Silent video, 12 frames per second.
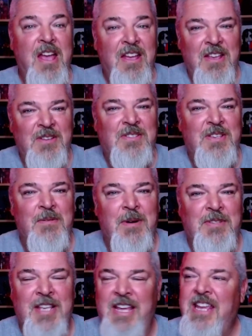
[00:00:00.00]
You see what I'm
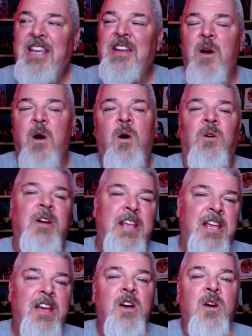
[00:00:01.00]
saying? He can
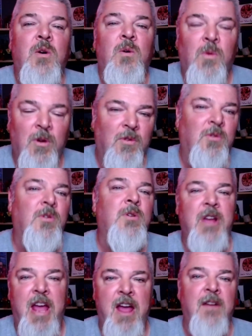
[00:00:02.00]
already recruit
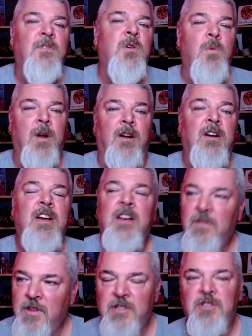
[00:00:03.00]
everywhere.
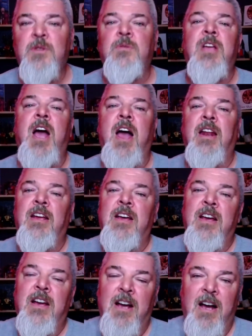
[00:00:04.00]
This dude got
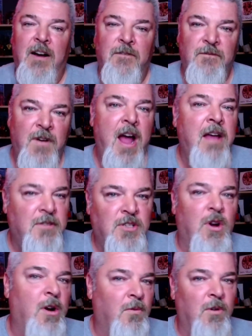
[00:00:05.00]
a
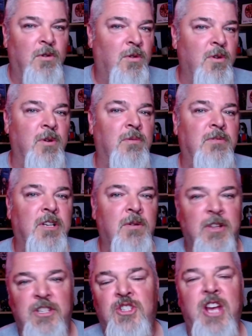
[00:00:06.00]
5-star recruit to go
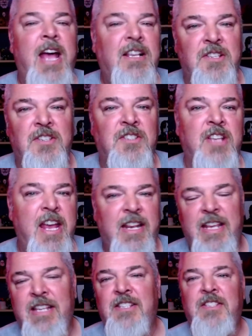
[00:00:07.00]
to Jackson State
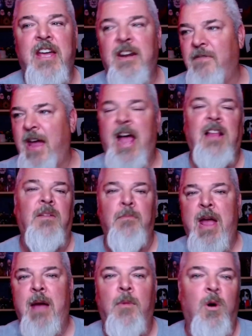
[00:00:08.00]
instead of
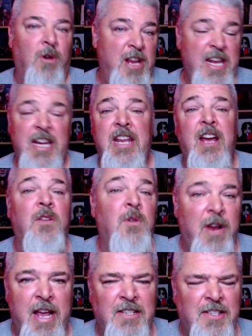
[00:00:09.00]
Alabama or any other
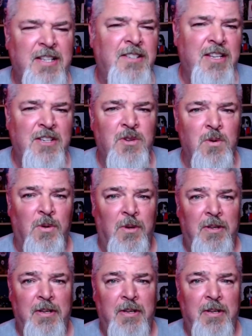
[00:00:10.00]
SEC school.